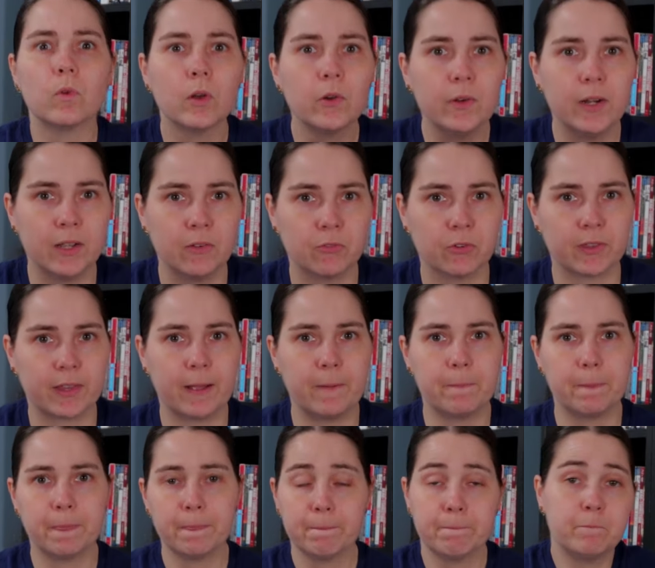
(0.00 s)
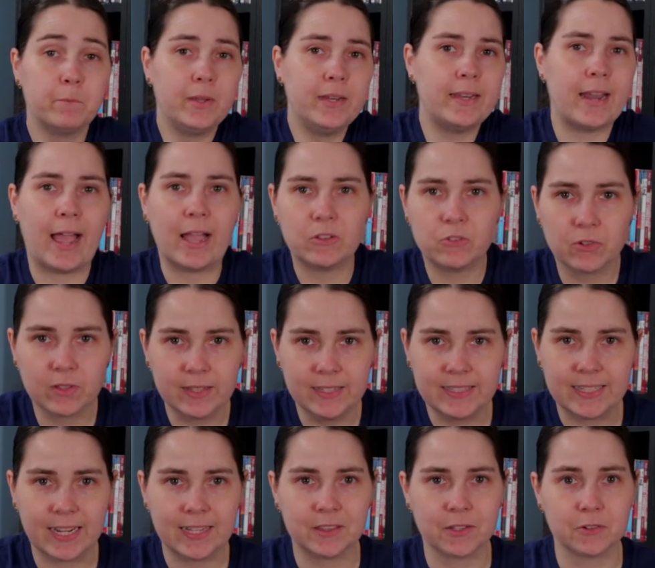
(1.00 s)
rooting for them. We naturally
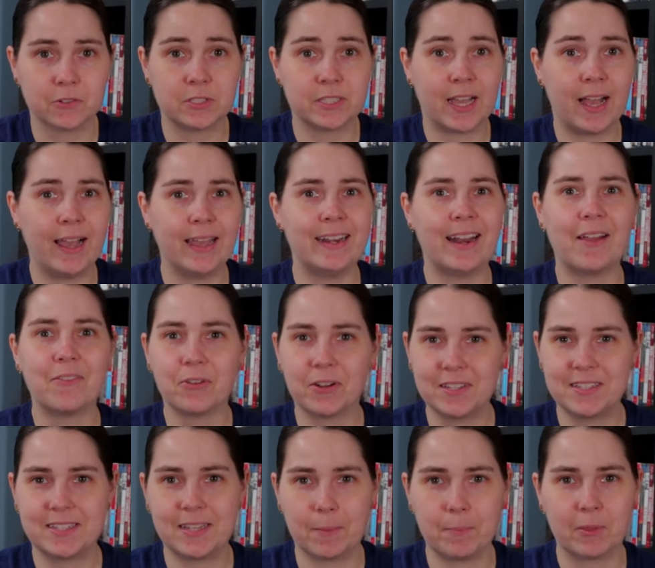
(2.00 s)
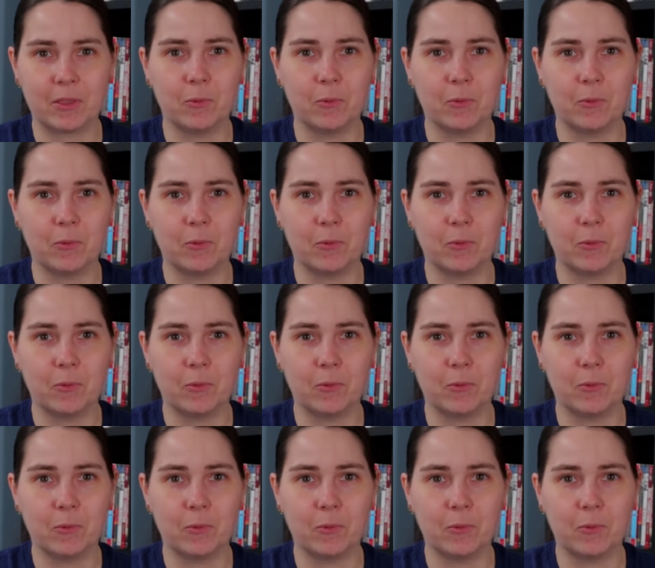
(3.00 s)
take their side every step